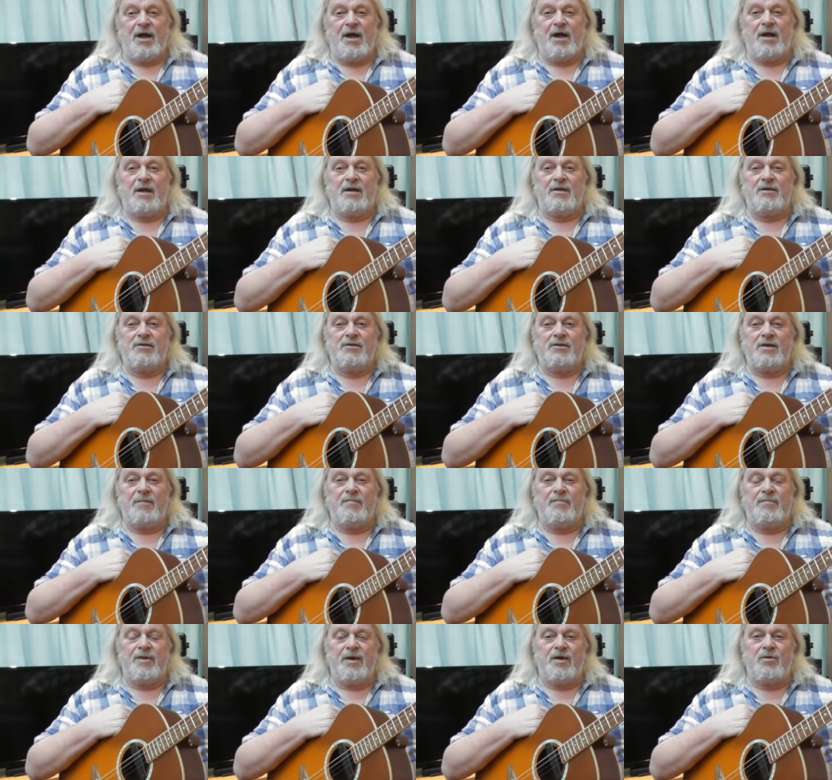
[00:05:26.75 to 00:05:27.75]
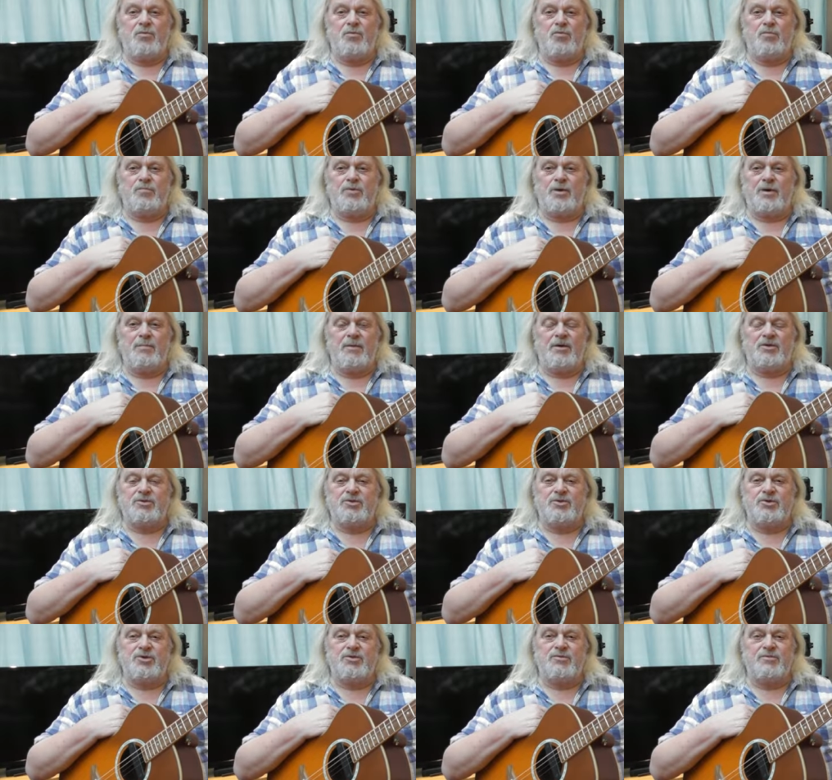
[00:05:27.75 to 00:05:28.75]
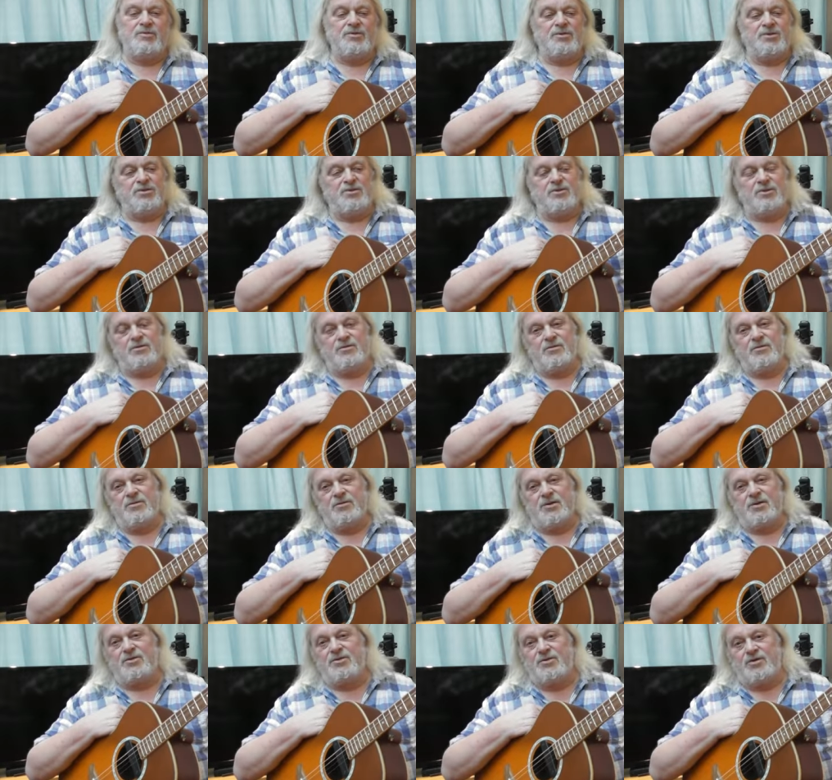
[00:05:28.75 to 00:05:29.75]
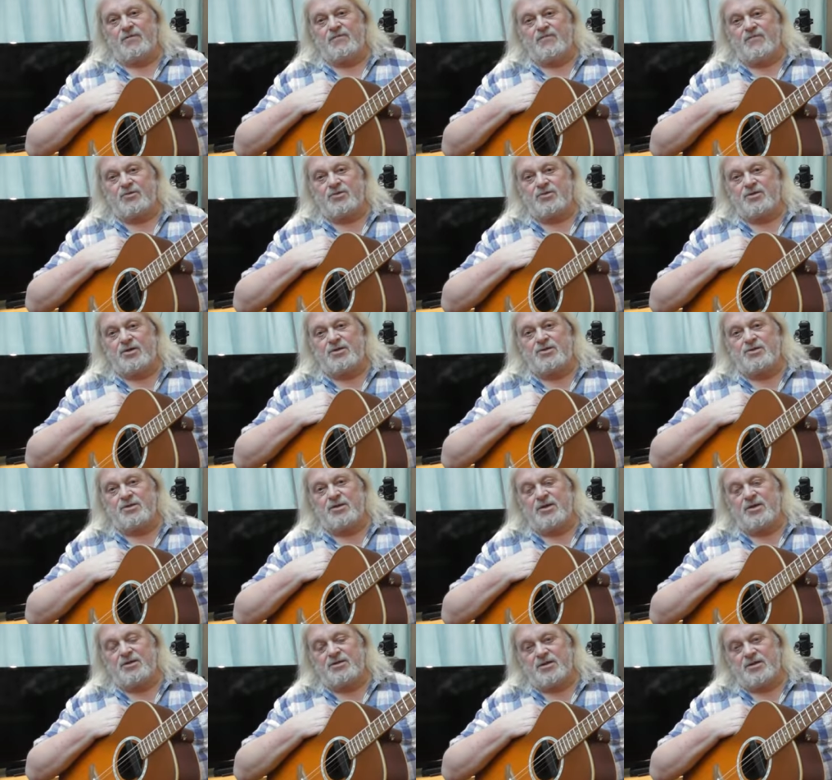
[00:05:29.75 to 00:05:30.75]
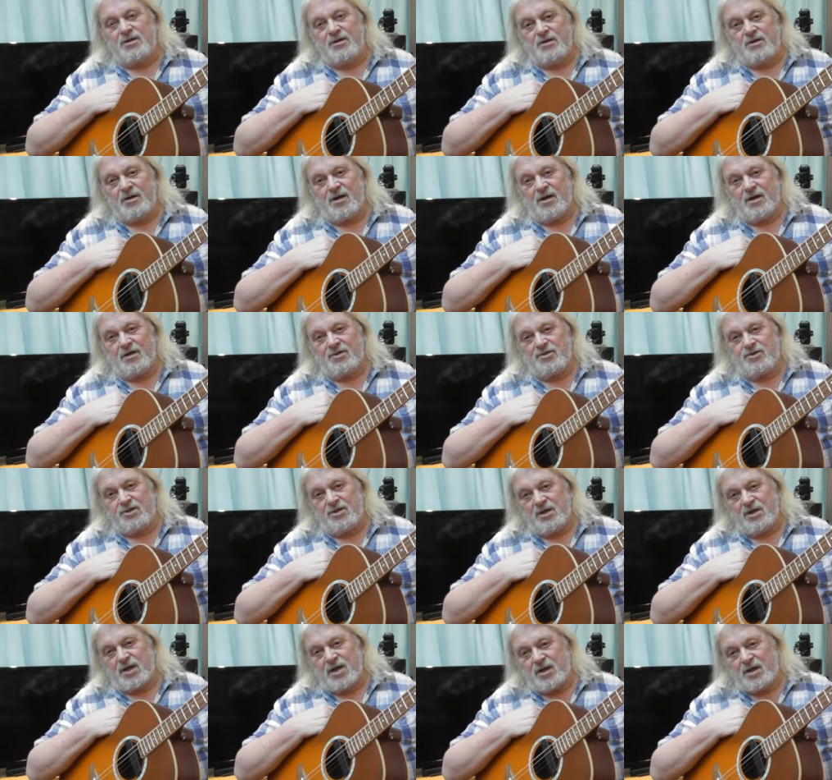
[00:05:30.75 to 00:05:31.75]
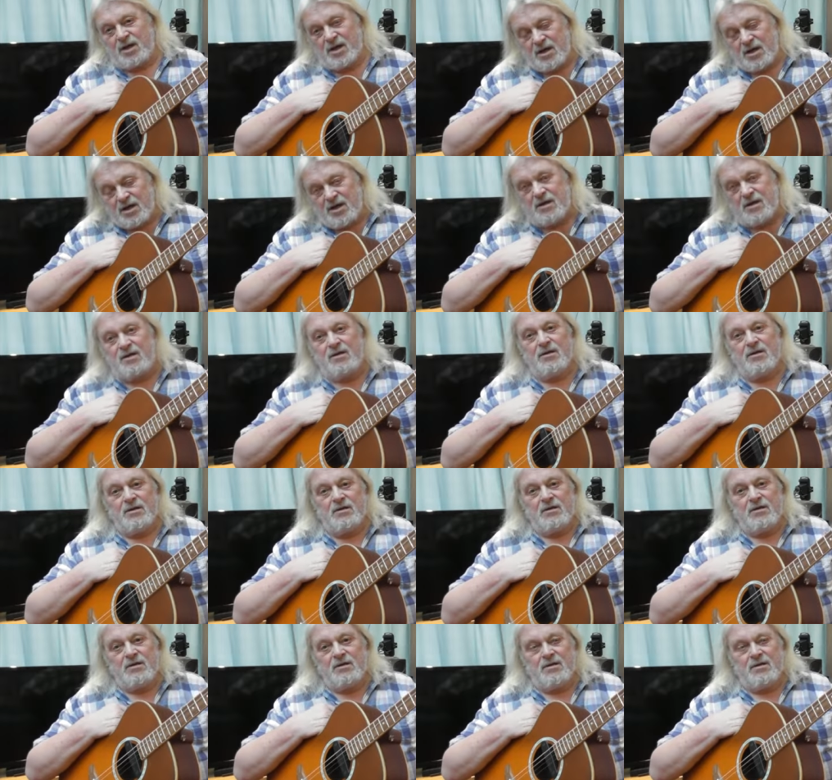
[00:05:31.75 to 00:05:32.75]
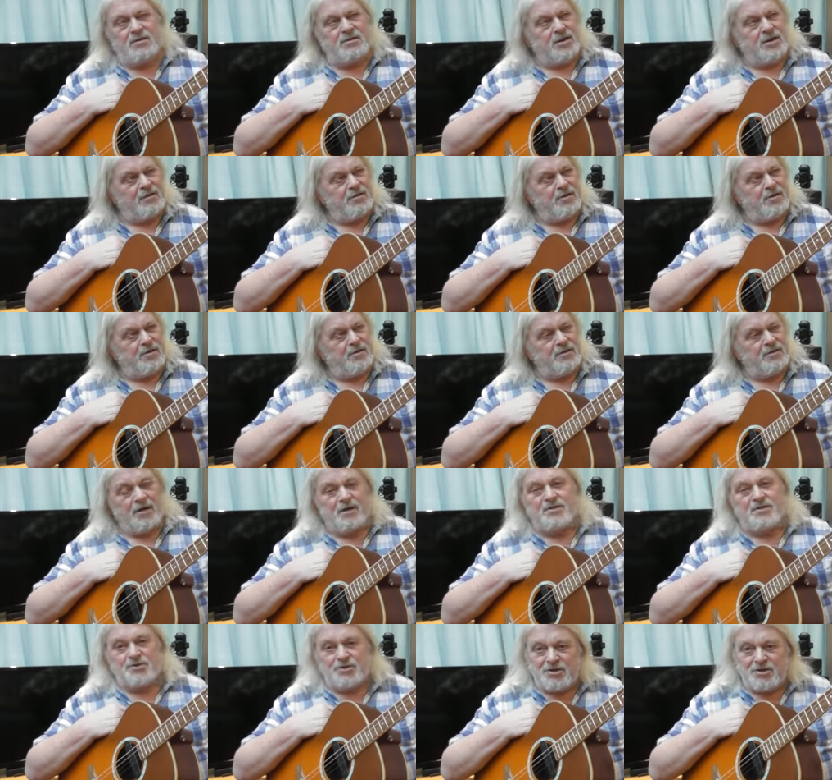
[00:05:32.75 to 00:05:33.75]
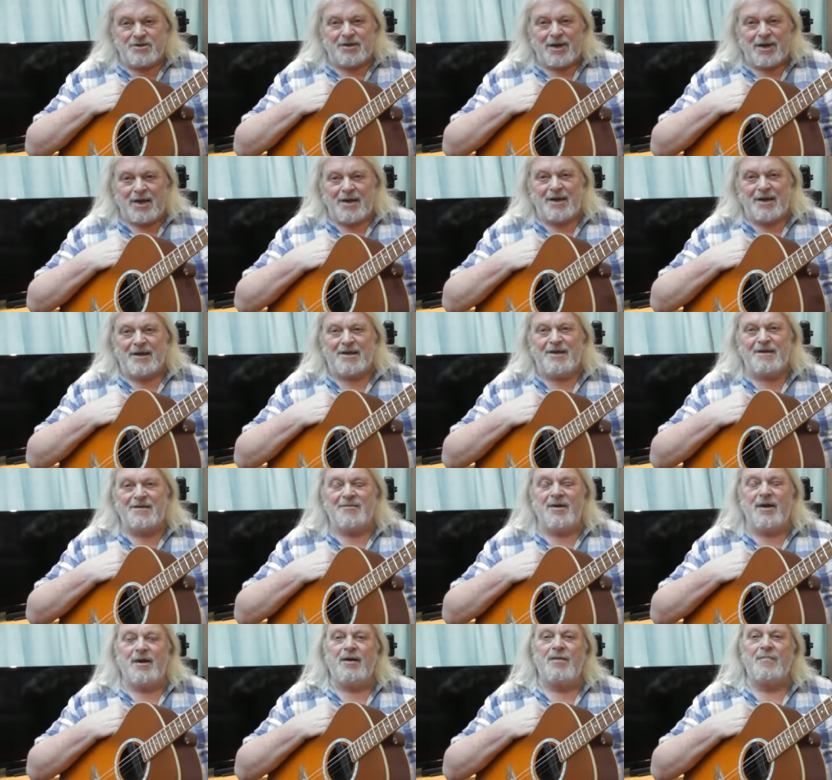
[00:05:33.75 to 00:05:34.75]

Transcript: and they're all pretty much tuned to just the top 4 strings of the guitar, G, D, A, E. Is that right? Yes, G, D, A, E.